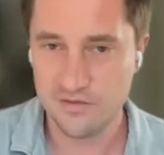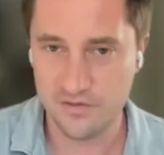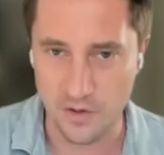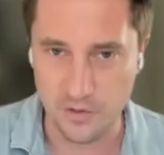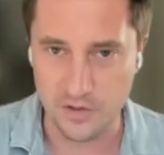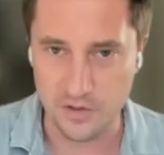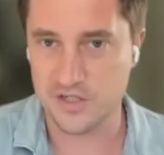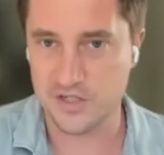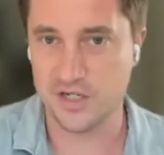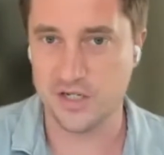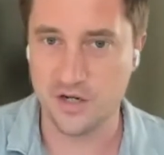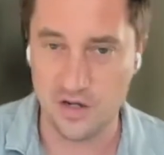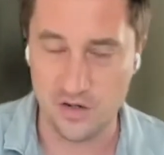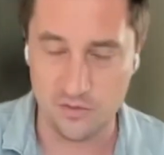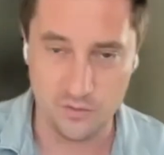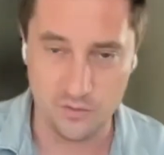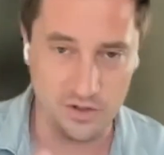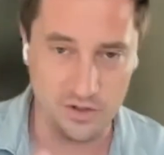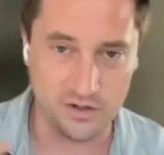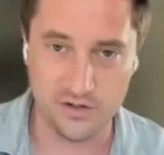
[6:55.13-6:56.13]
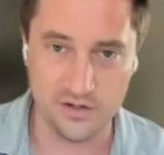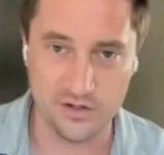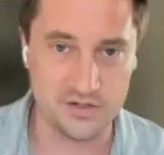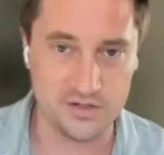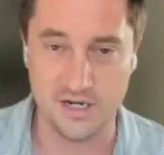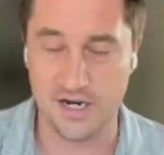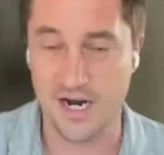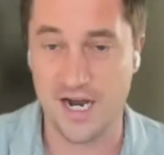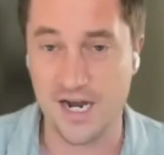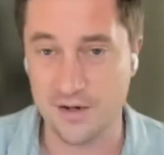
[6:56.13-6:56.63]
focusing on where
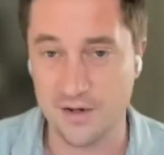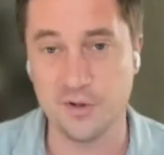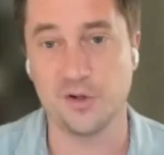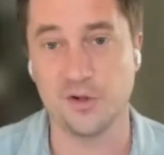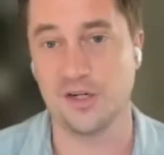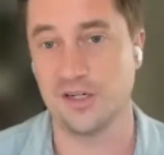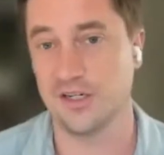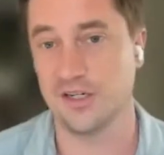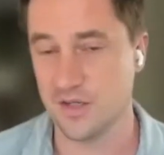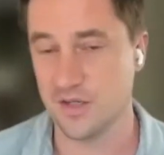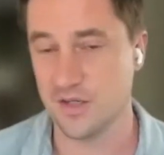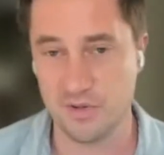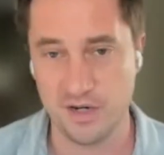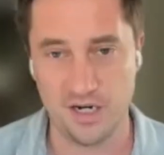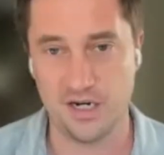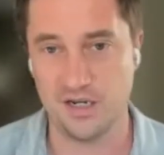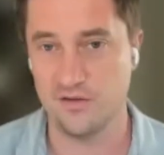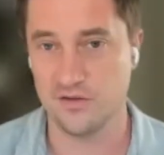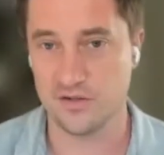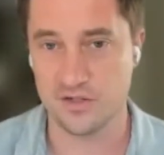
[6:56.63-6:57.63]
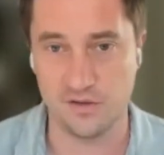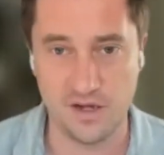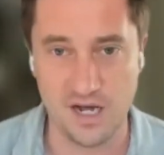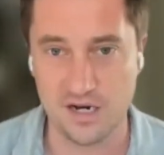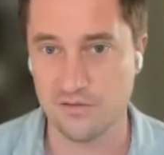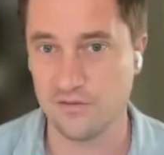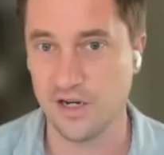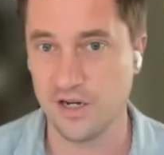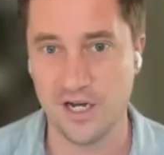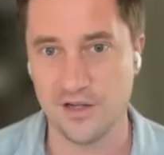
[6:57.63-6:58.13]
there's a high willingness to pay, there's a
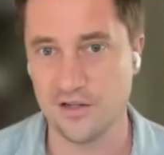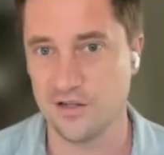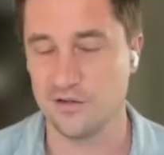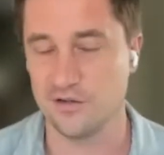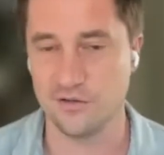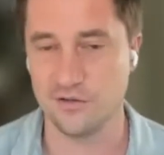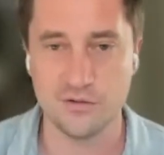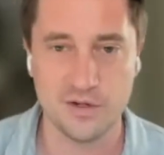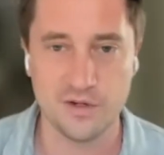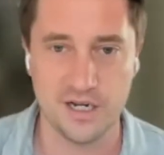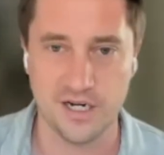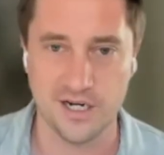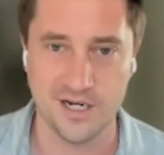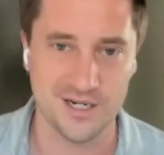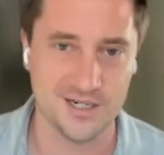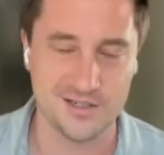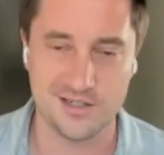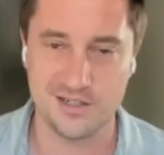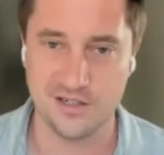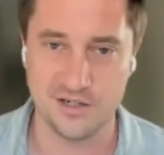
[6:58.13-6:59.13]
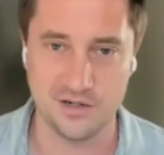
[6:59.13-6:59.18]
lot of value and,